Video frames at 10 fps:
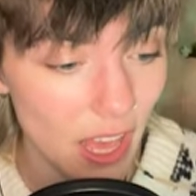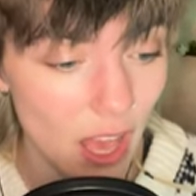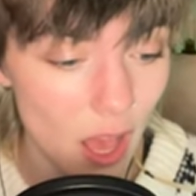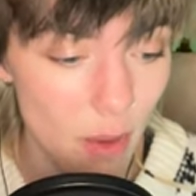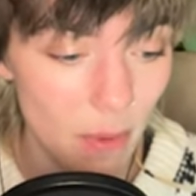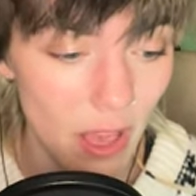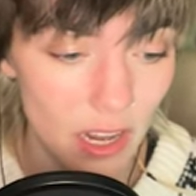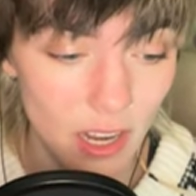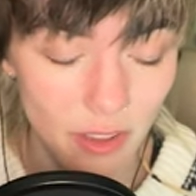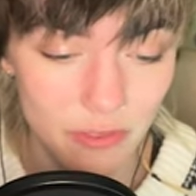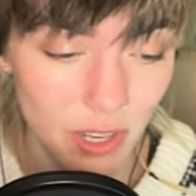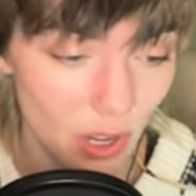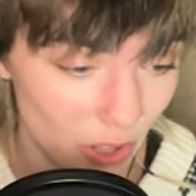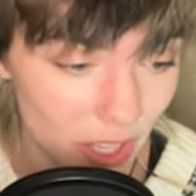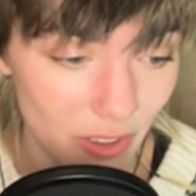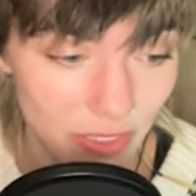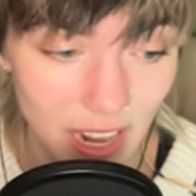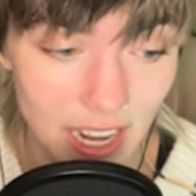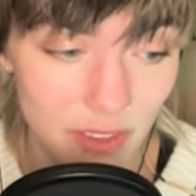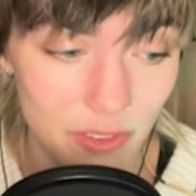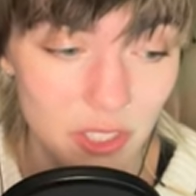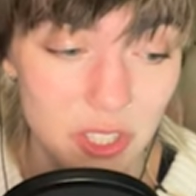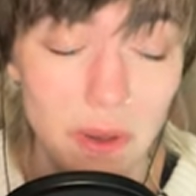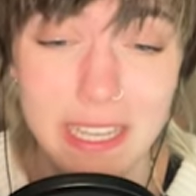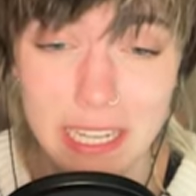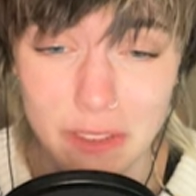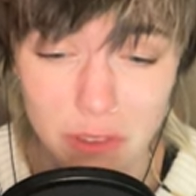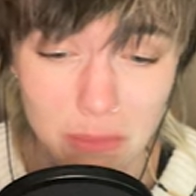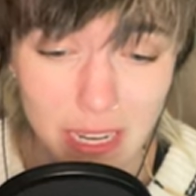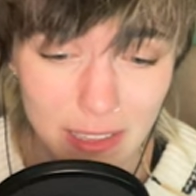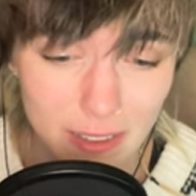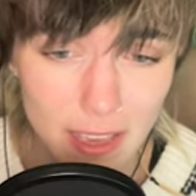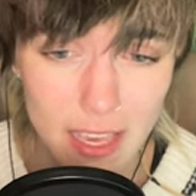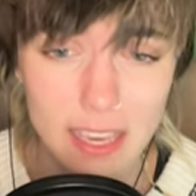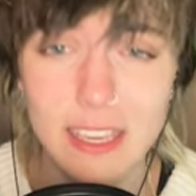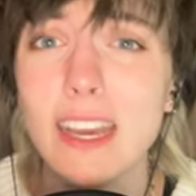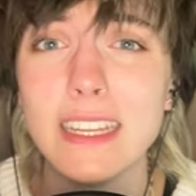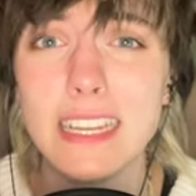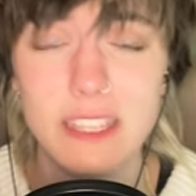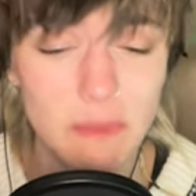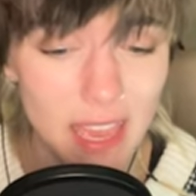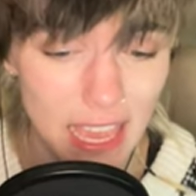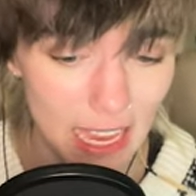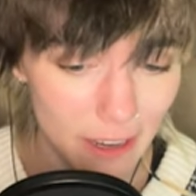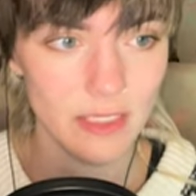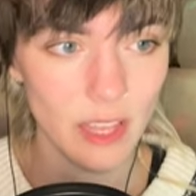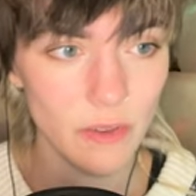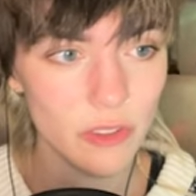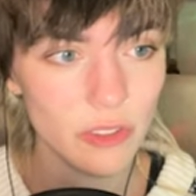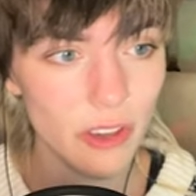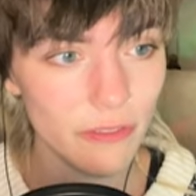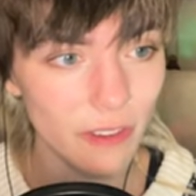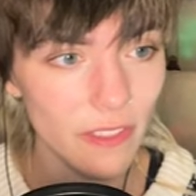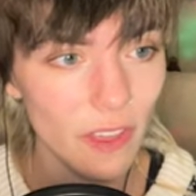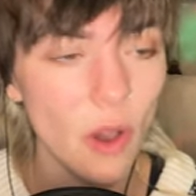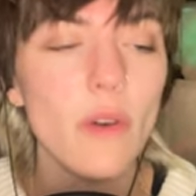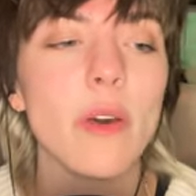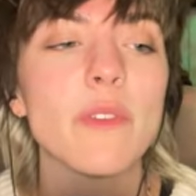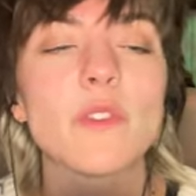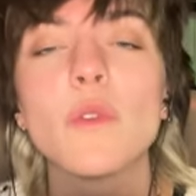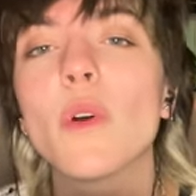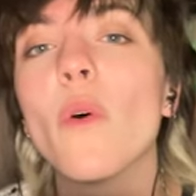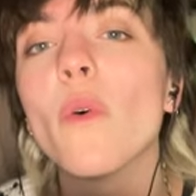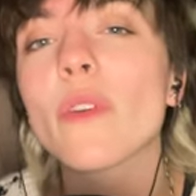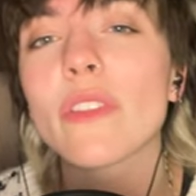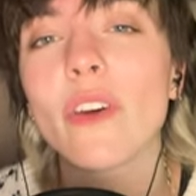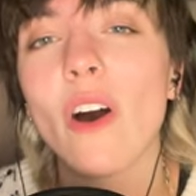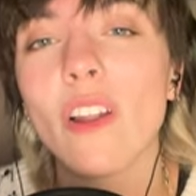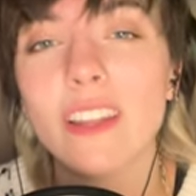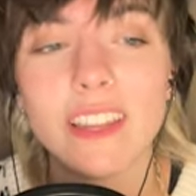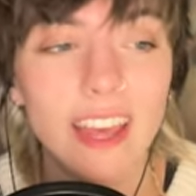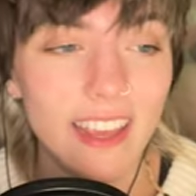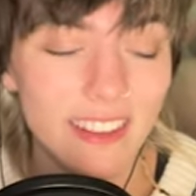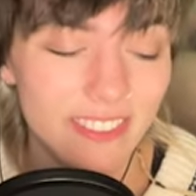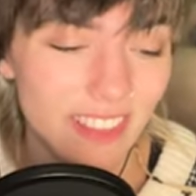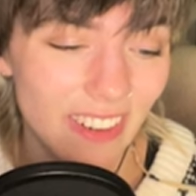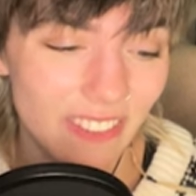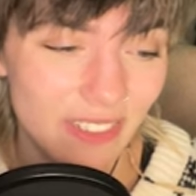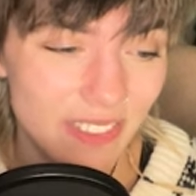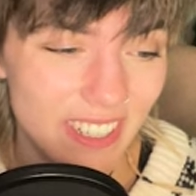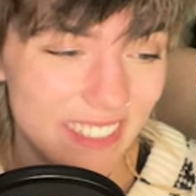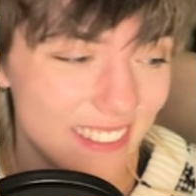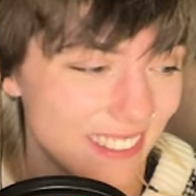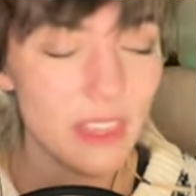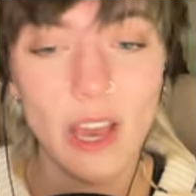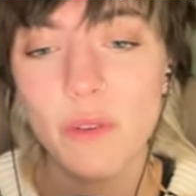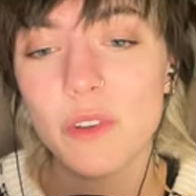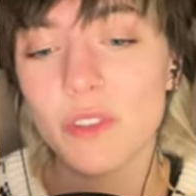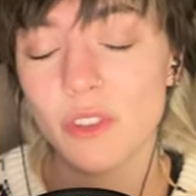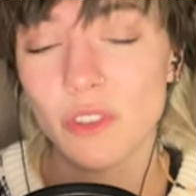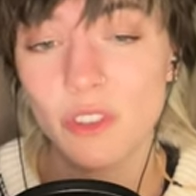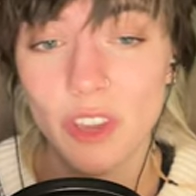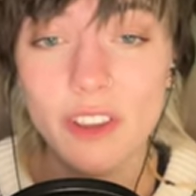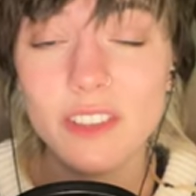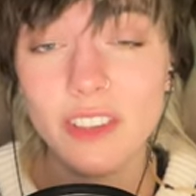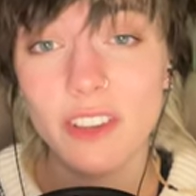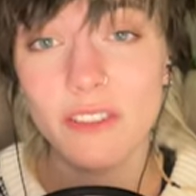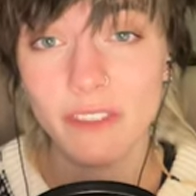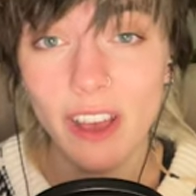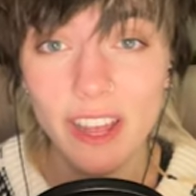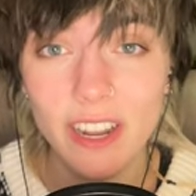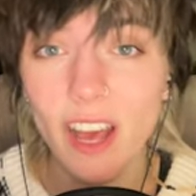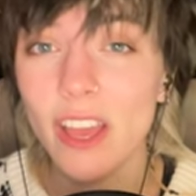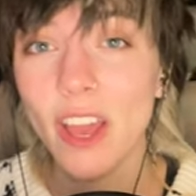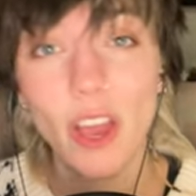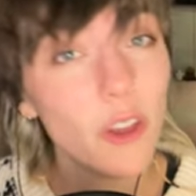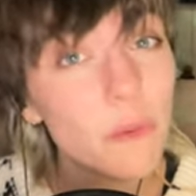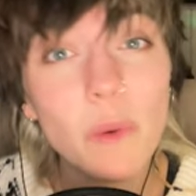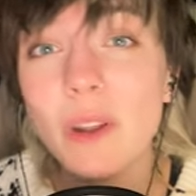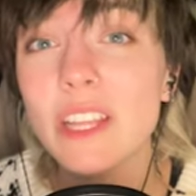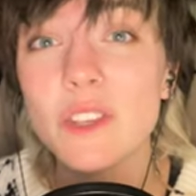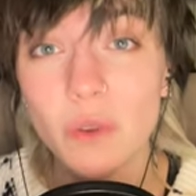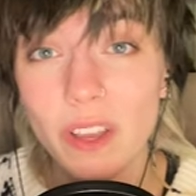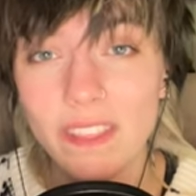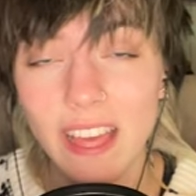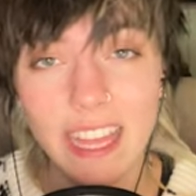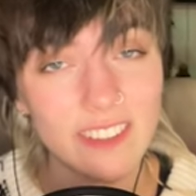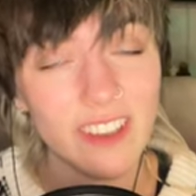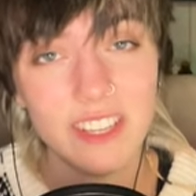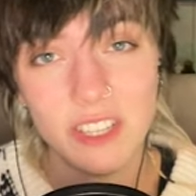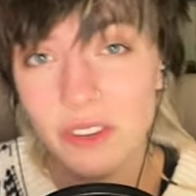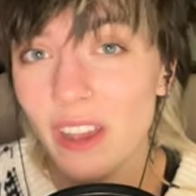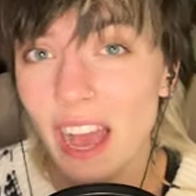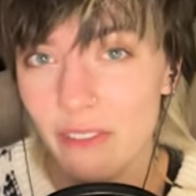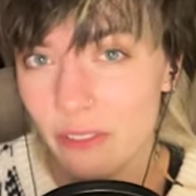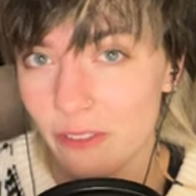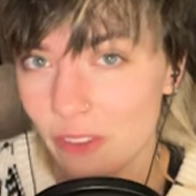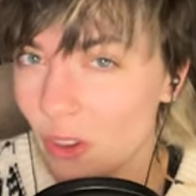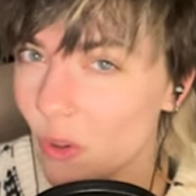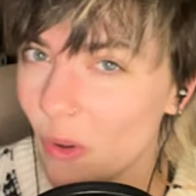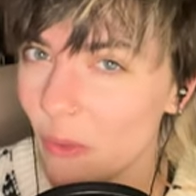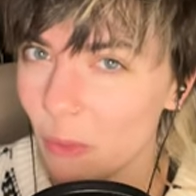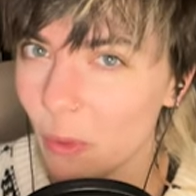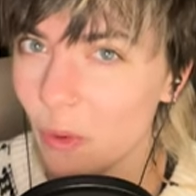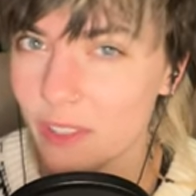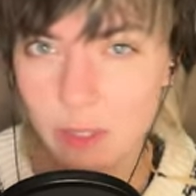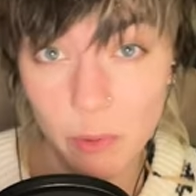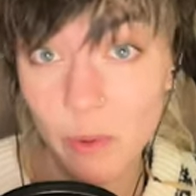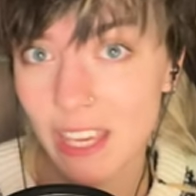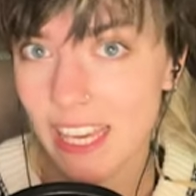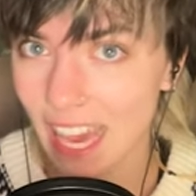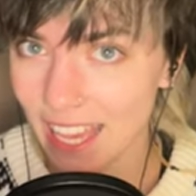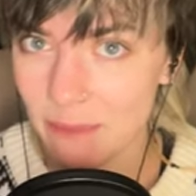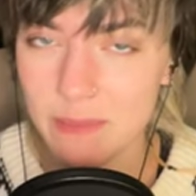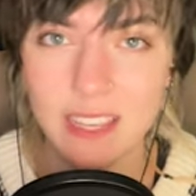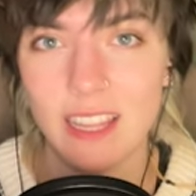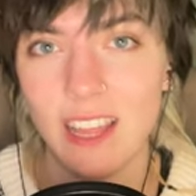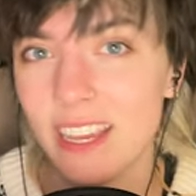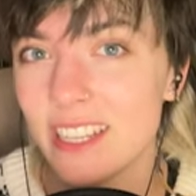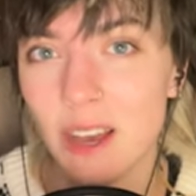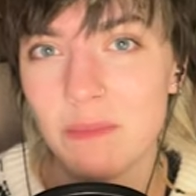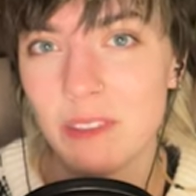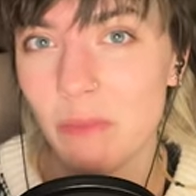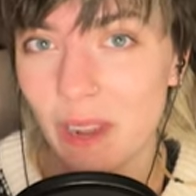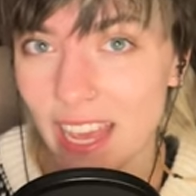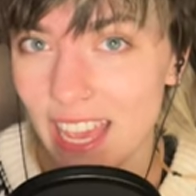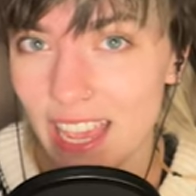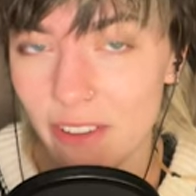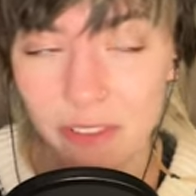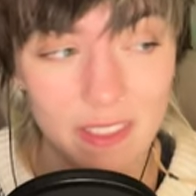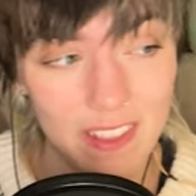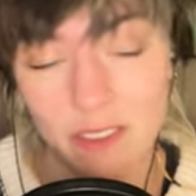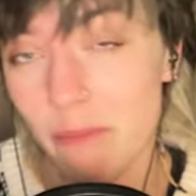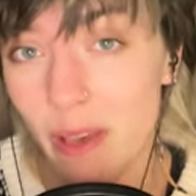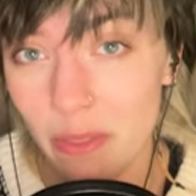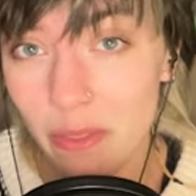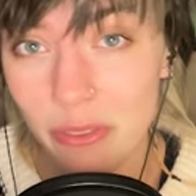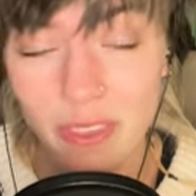Um, I love the look of that level. 23 minutes. Goodness me. That was so fun though. Oh, that was called Haunt the Holidays, that one was. That was so, so fun. I hope you all enjoyed that. I do have a few more spooky games lined up to play for this month.